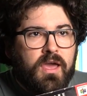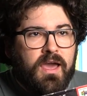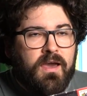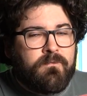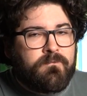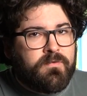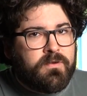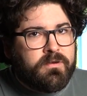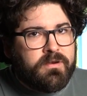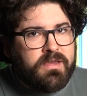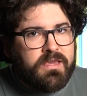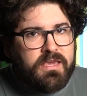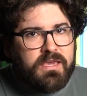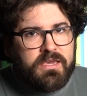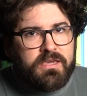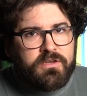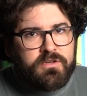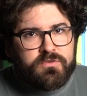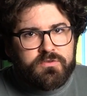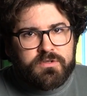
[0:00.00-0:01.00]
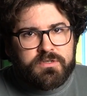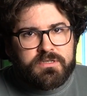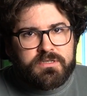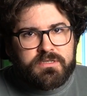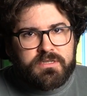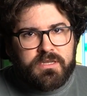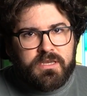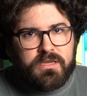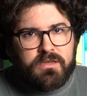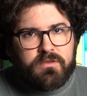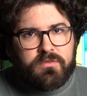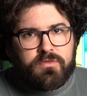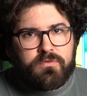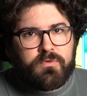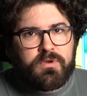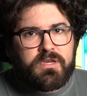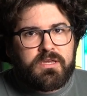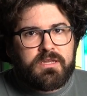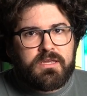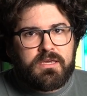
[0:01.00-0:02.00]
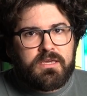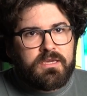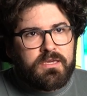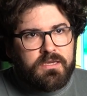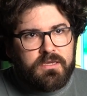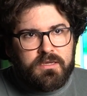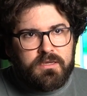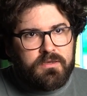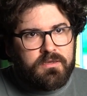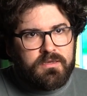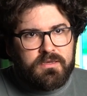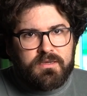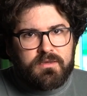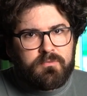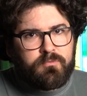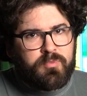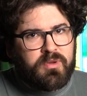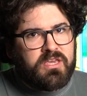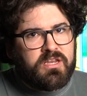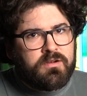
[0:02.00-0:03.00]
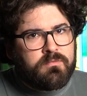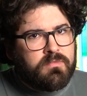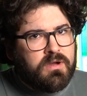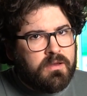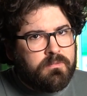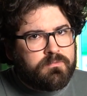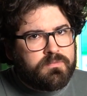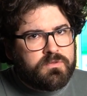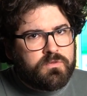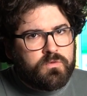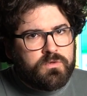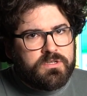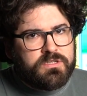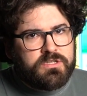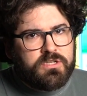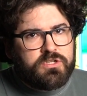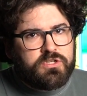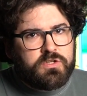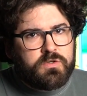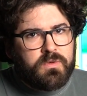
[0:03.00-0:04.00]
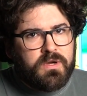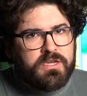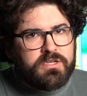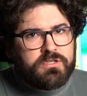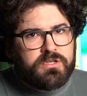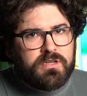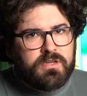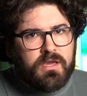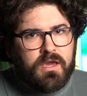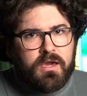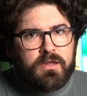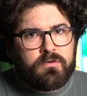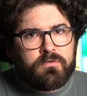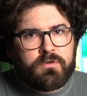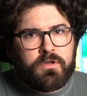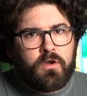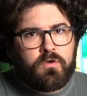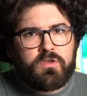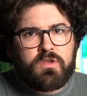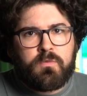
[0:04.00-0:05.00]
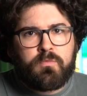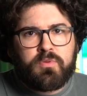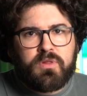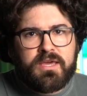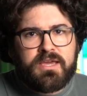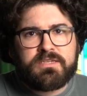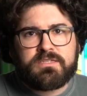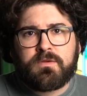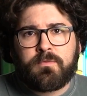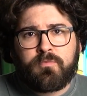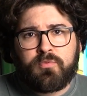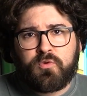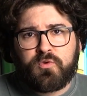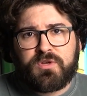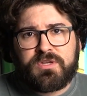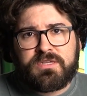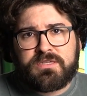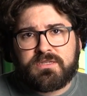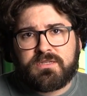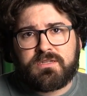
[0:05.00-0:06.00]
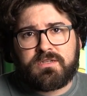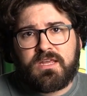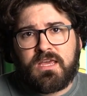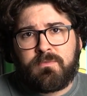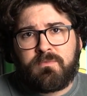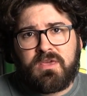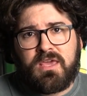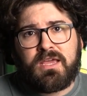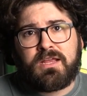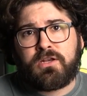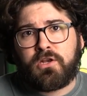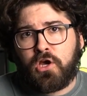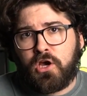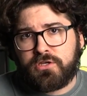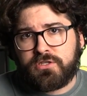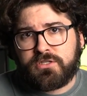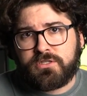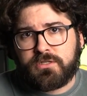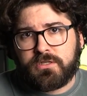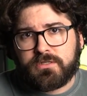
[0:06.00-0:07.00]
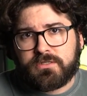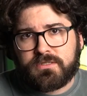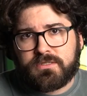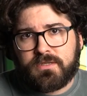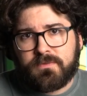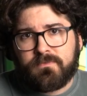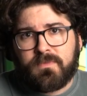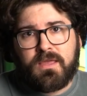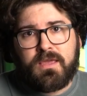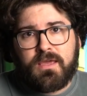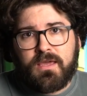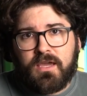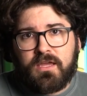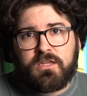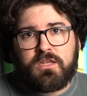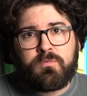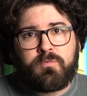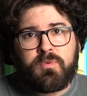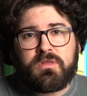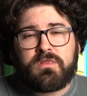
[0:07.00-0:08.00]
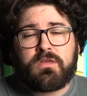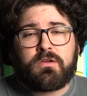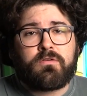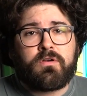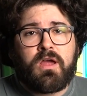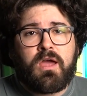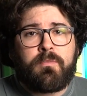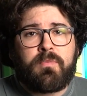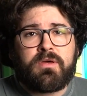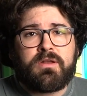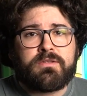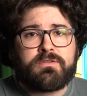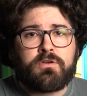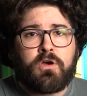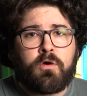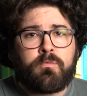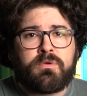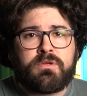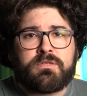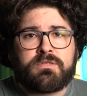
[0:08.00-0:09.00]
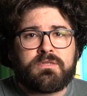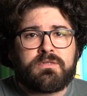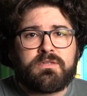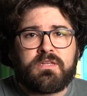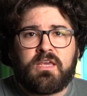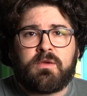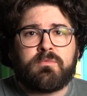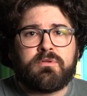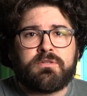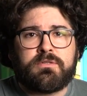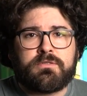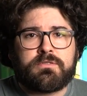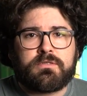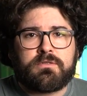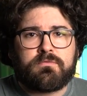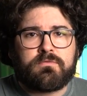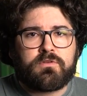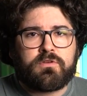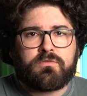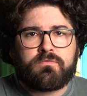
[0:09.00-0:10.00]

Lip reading: A very interesting 3D beat-em-up sort of situation. I don't know. You play as a priest named Ignatius, and you beat the crap out of zombies and demons and